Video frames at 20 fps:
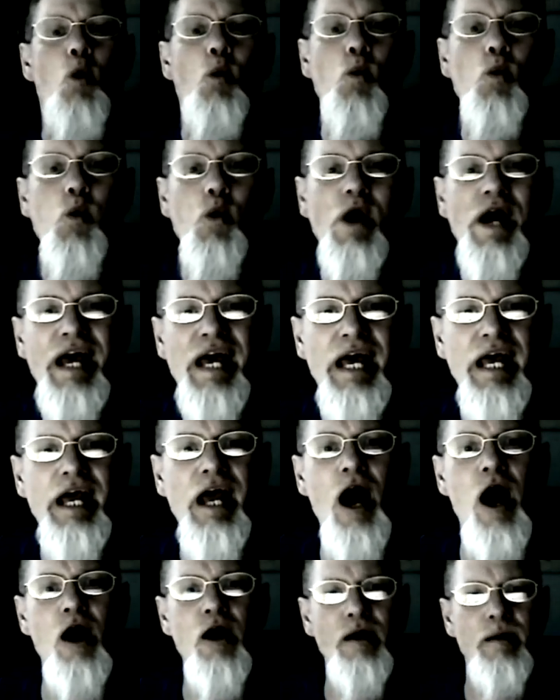
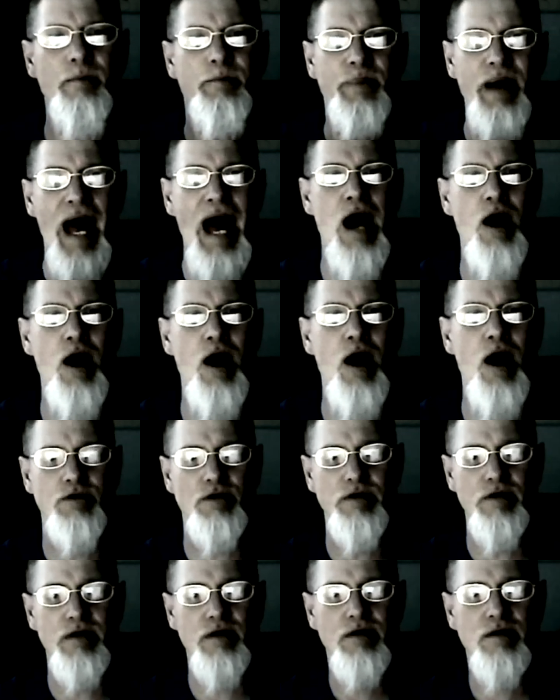We are empowered